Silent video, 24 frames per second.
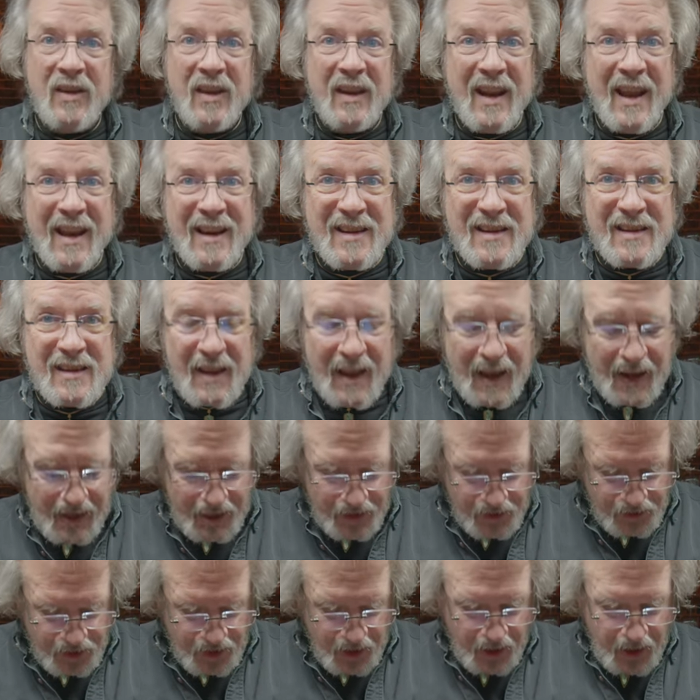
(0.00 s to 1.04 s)
the next
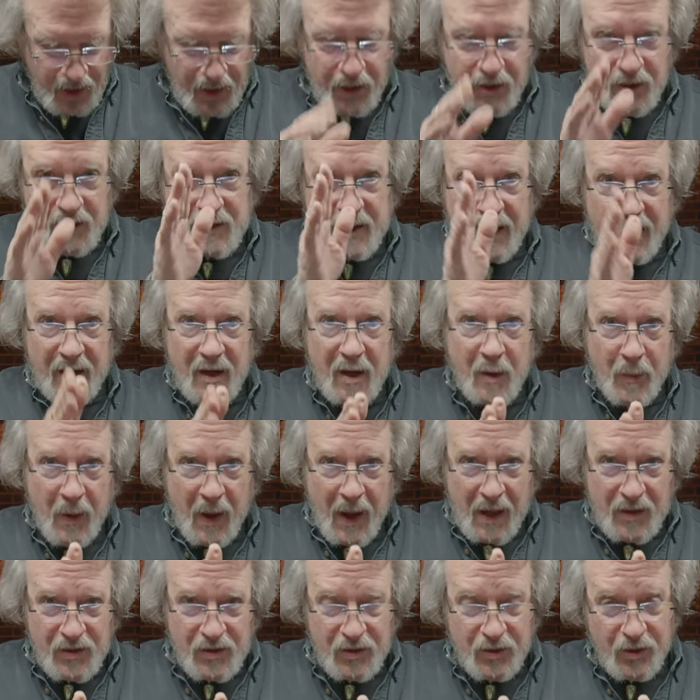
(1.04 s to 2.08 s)
stage, because that
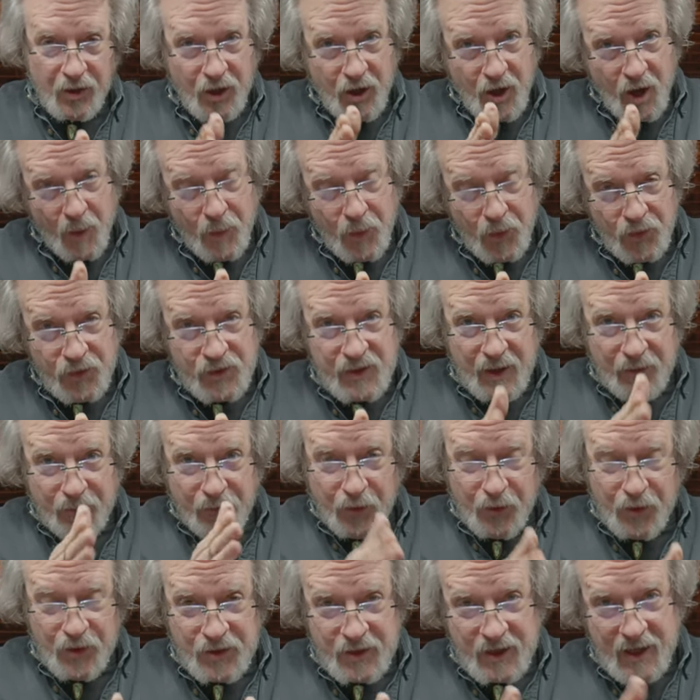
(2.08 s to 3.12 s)
capacitor couples that
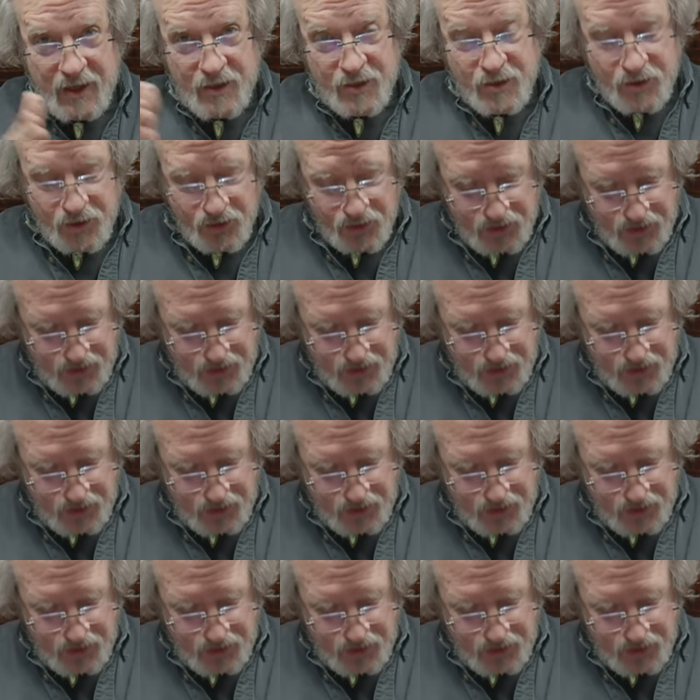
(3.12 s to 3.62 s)
first stage to the